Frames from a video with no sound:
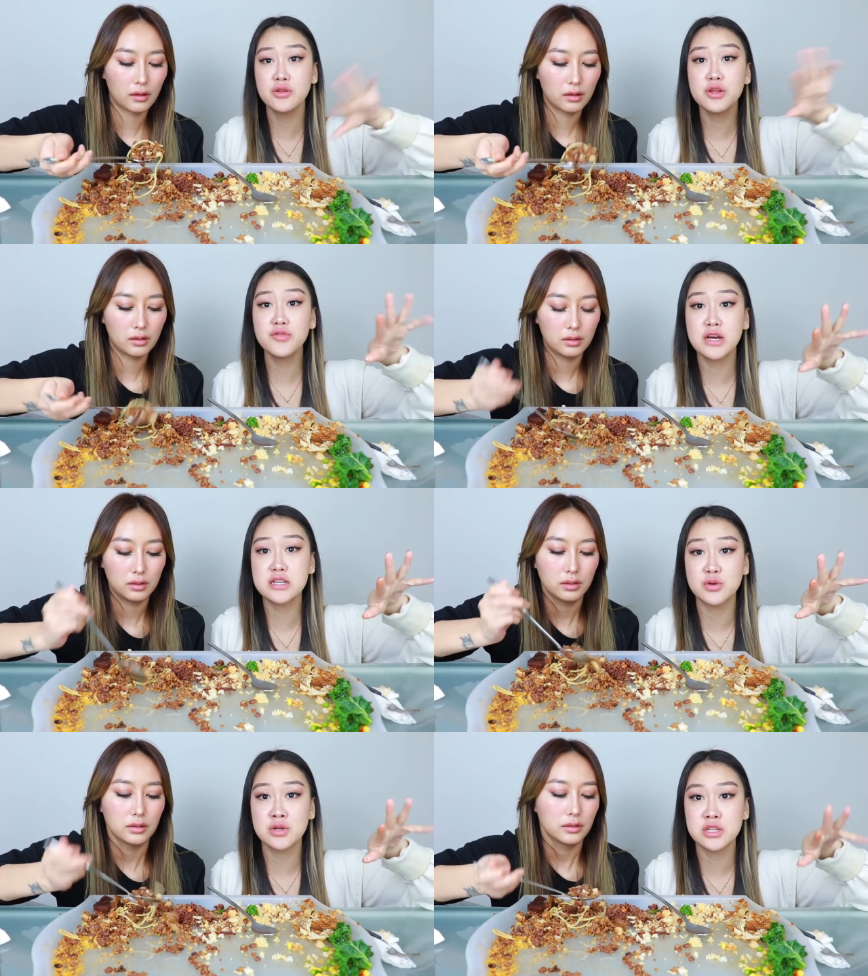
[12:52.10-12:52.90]
Speaker 1: don't know if you
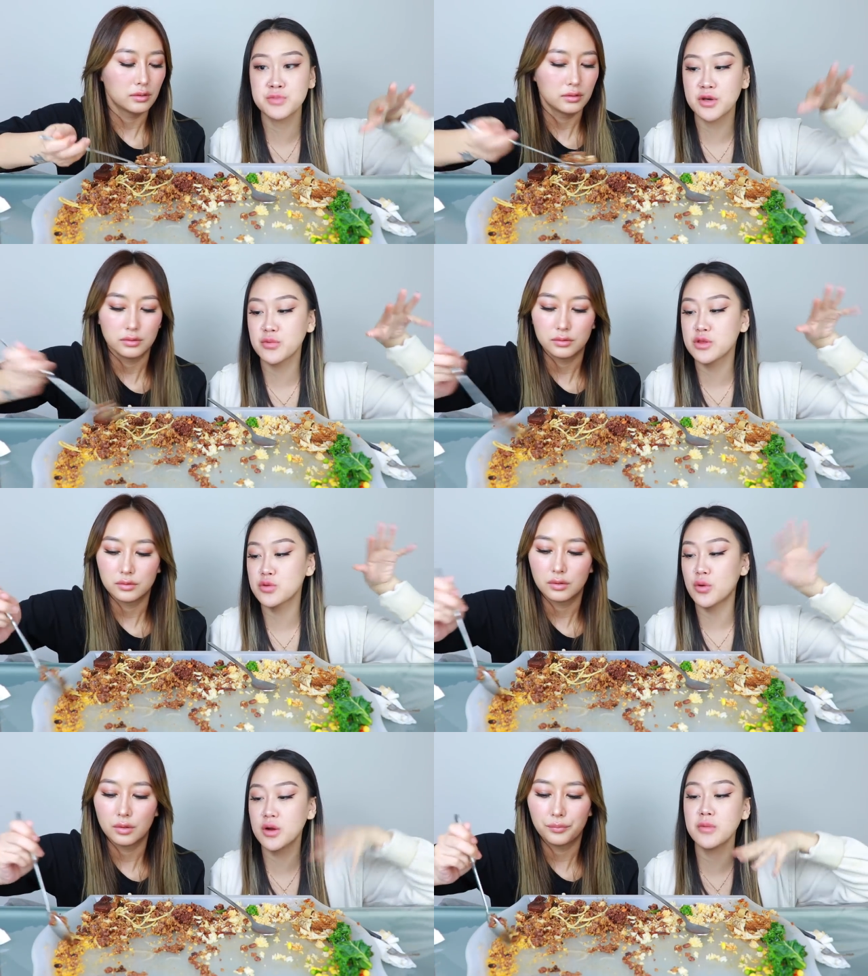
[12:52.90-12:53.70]
guys noticed, but we
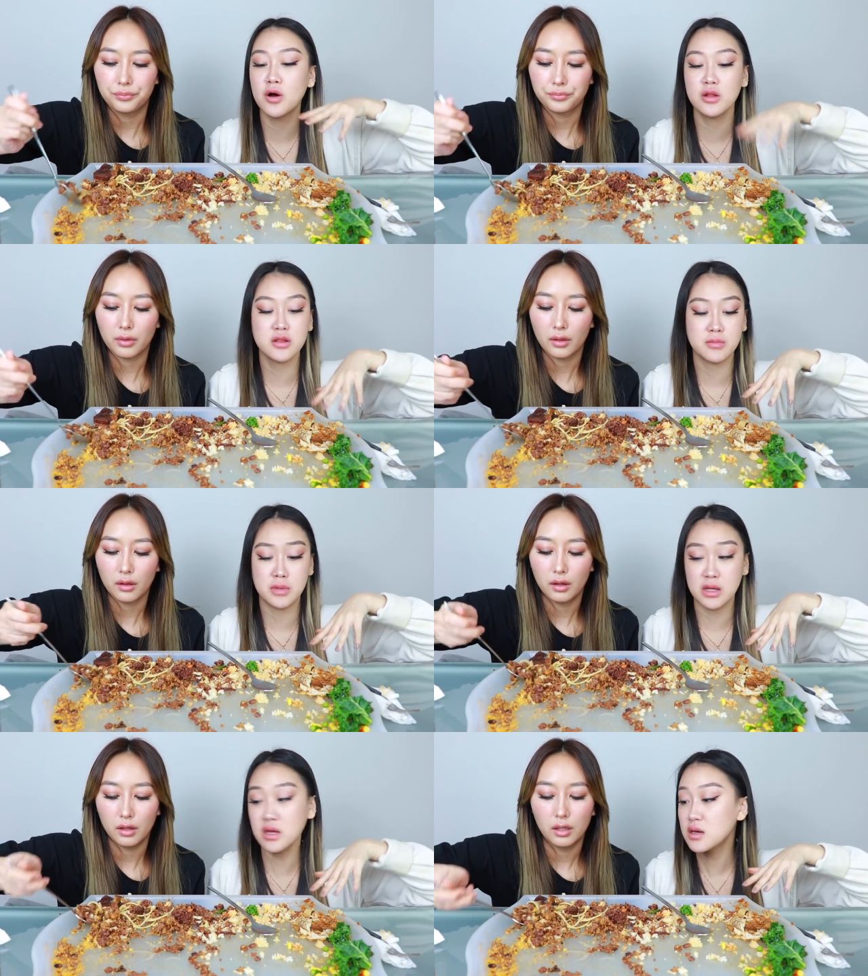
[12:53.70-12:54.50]
tore up all of the
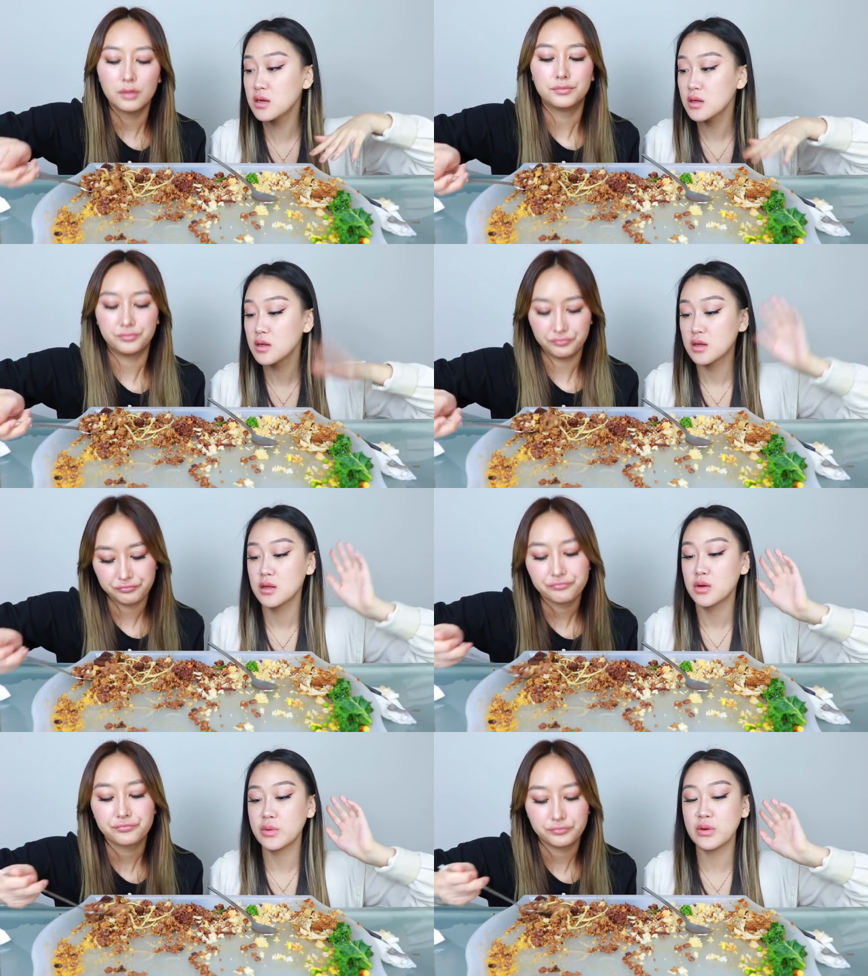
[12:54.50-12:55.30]
meat.
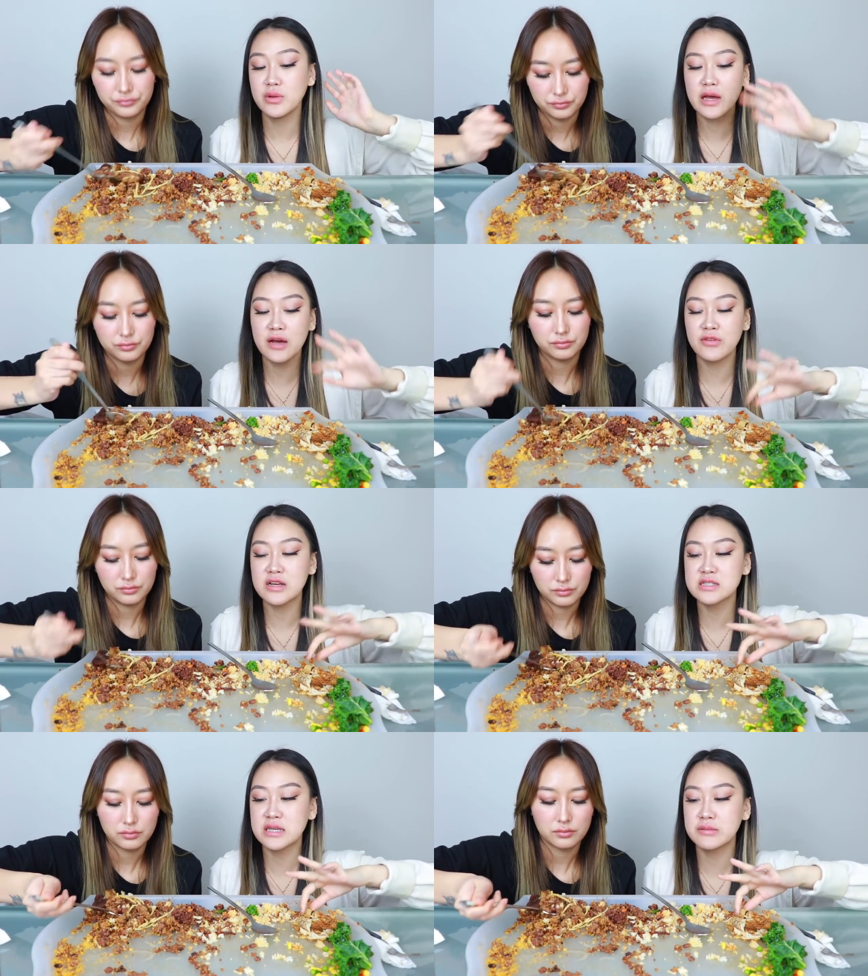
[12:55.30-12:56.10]
We only have
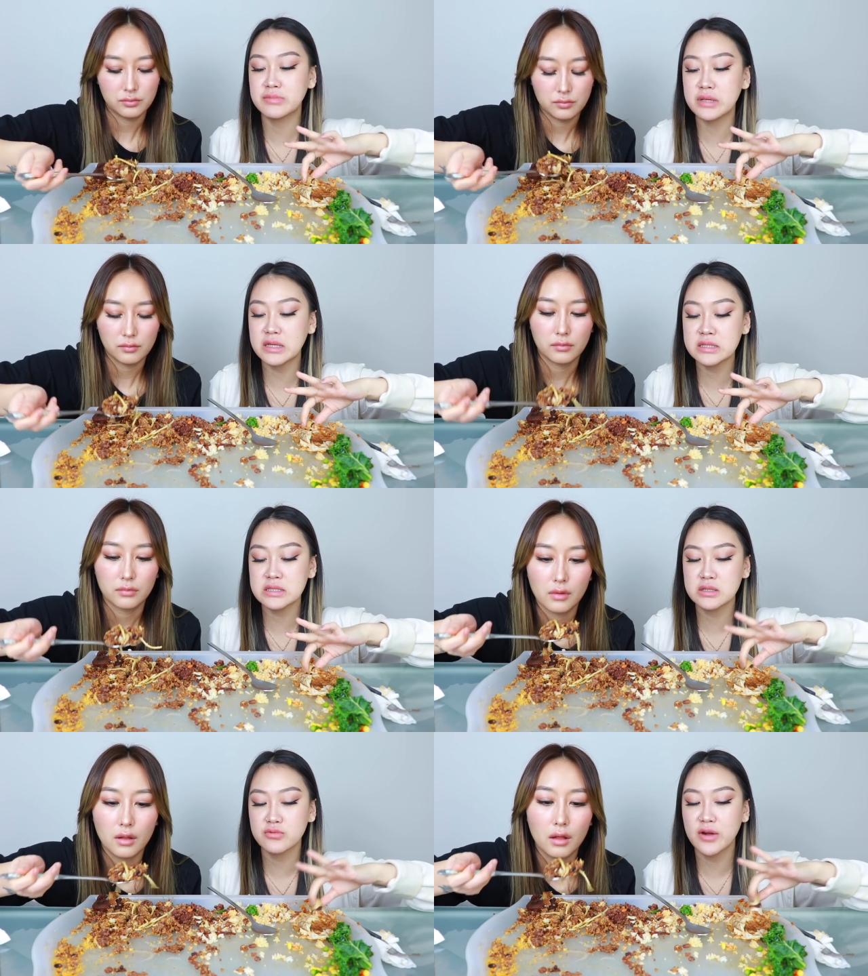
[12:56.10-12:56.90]
rice and beans
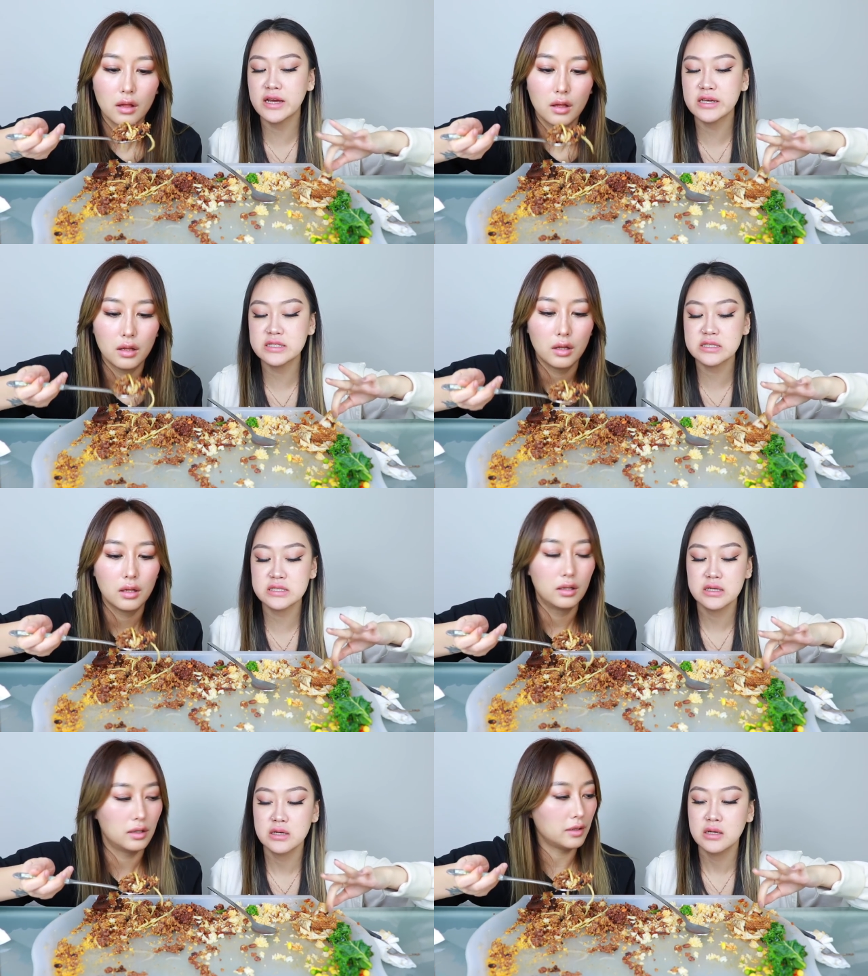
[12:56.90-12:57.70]
and rice.
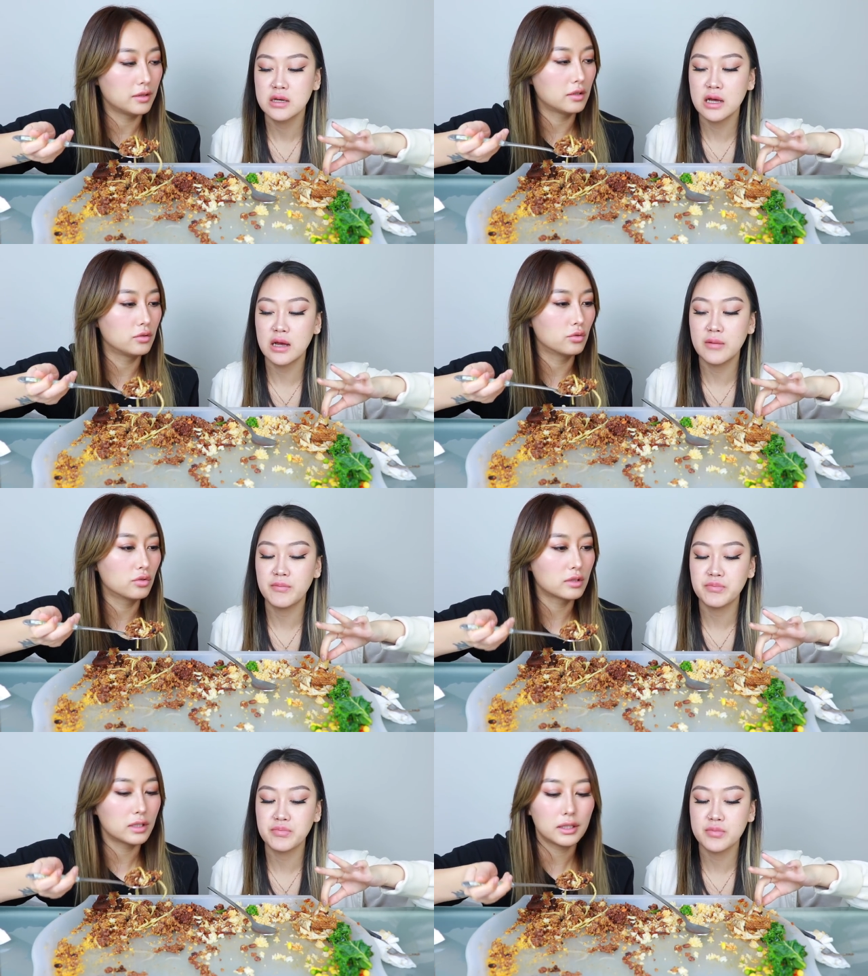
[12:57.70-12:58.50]
And the
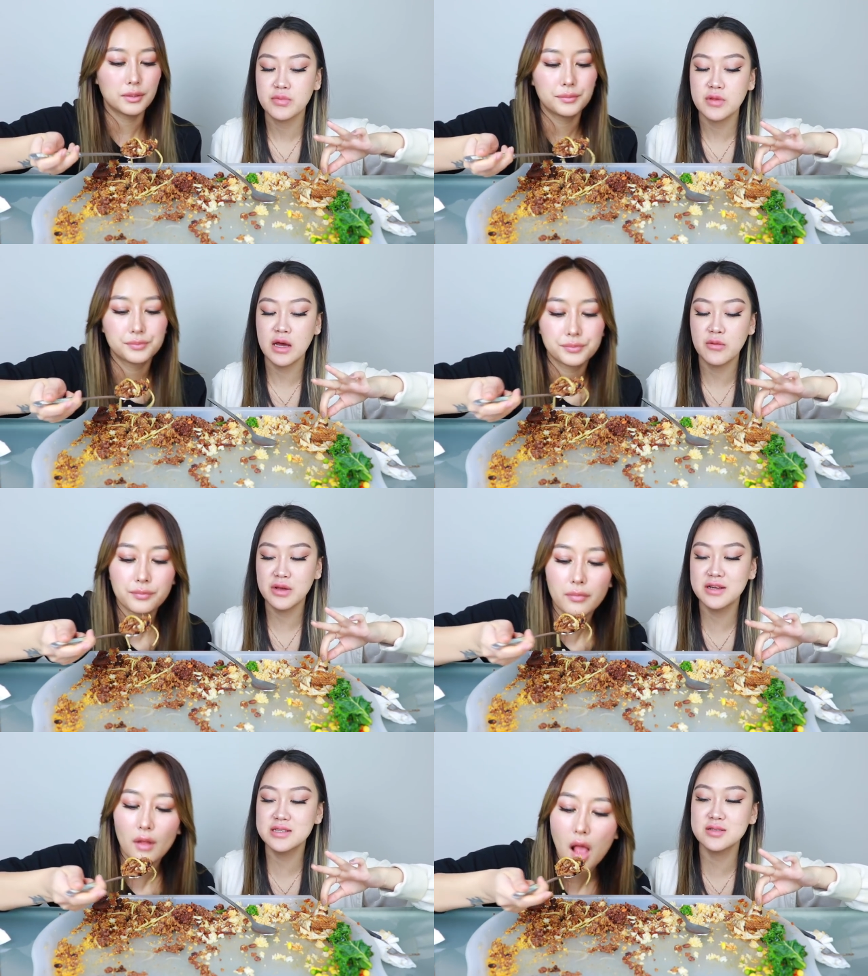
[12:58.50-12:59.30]
noodle thing. Yeah, we
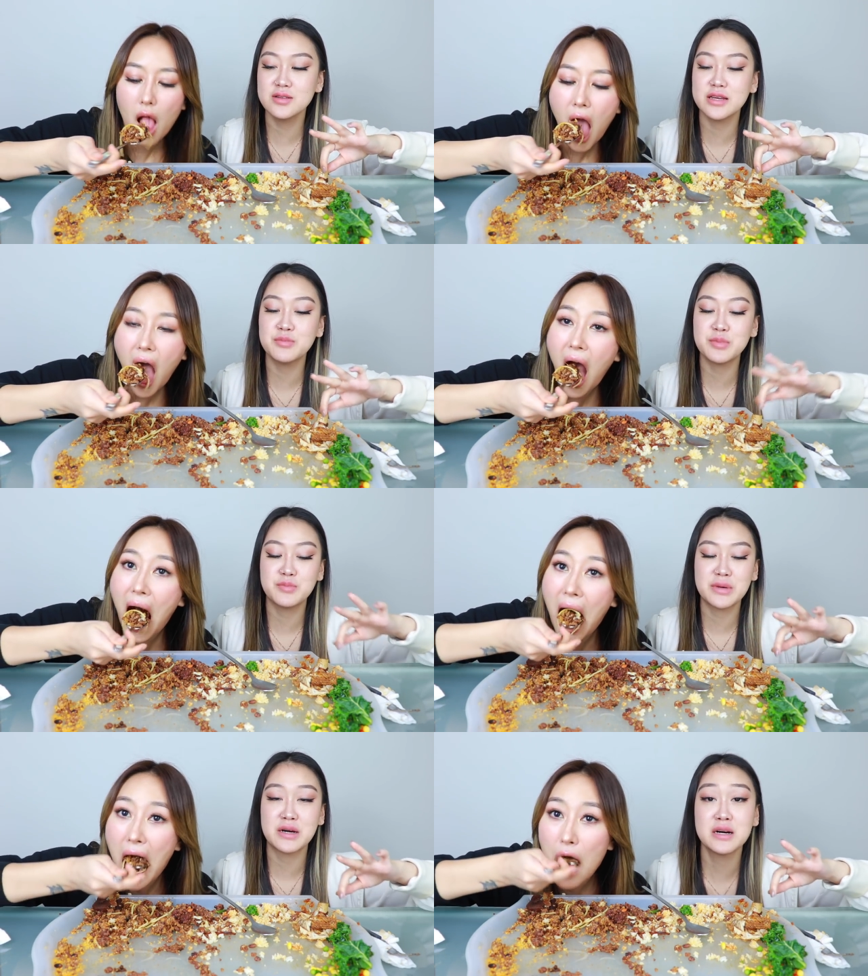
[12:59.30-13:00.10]
could still eat
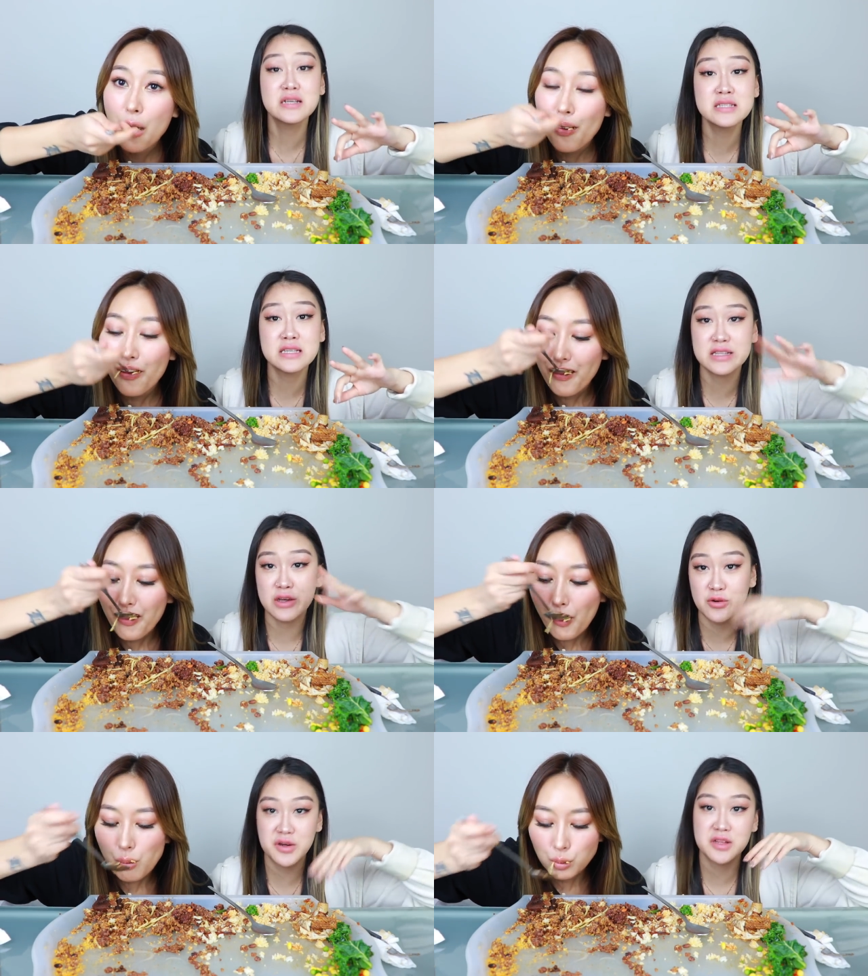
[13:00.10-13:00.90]
because it
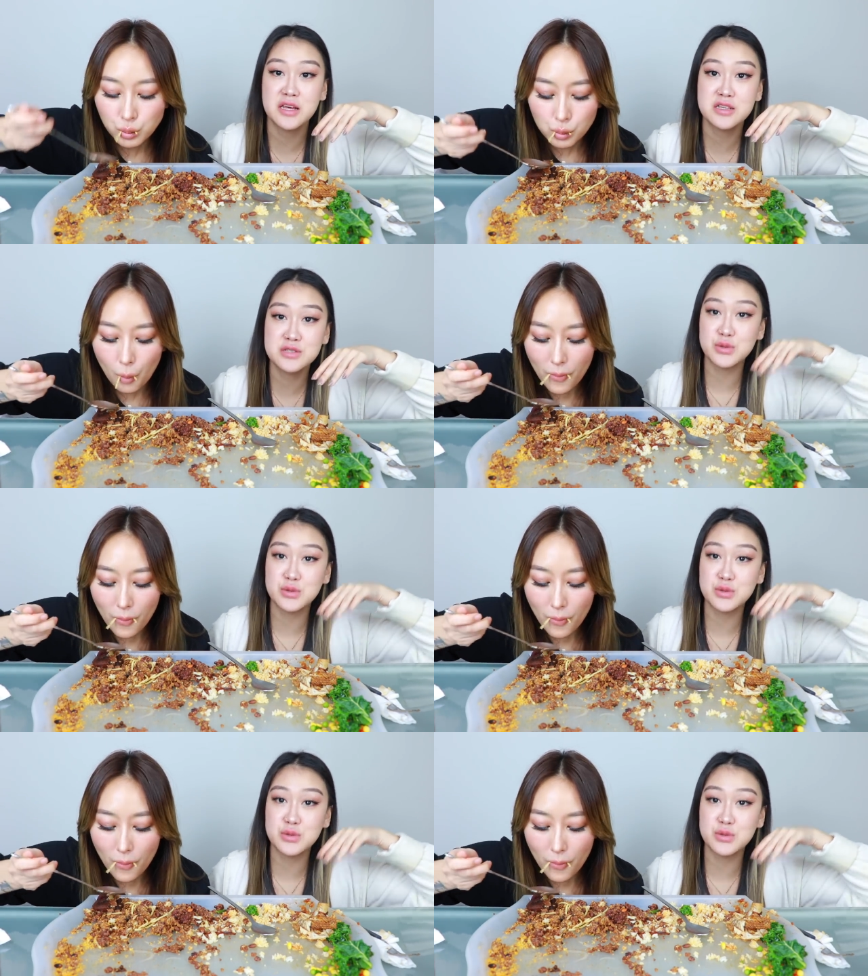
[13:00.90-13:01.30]
already tastes